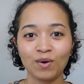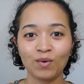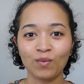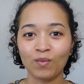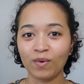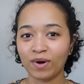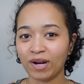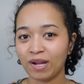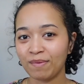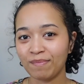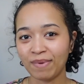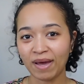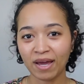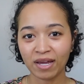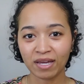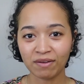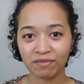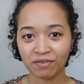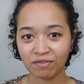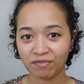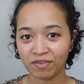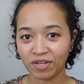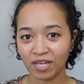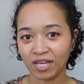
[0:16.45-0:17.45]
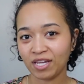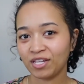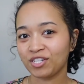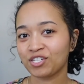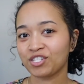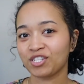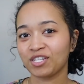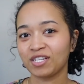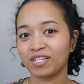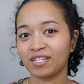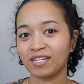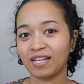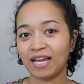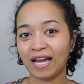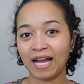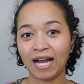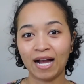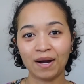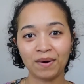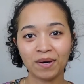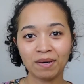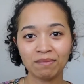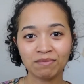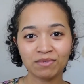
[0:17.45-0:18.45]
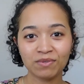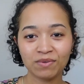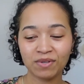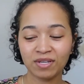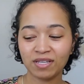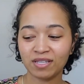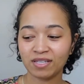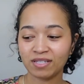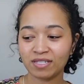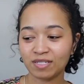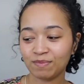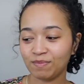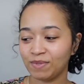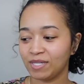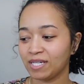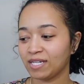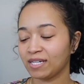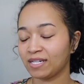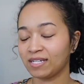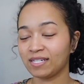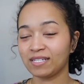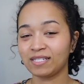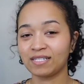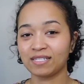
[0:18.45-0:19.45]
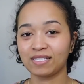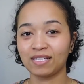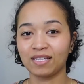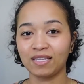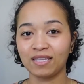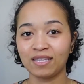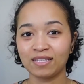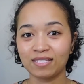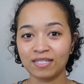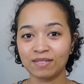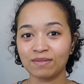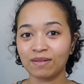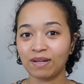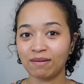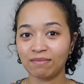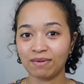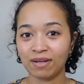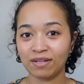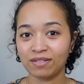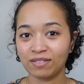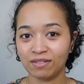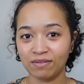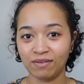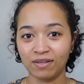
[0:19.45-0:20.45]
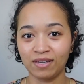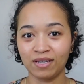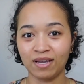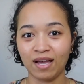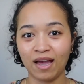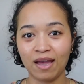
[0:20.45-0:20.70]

what I'm packing for vacation, how I'm doing this, because this is what I'm not doing.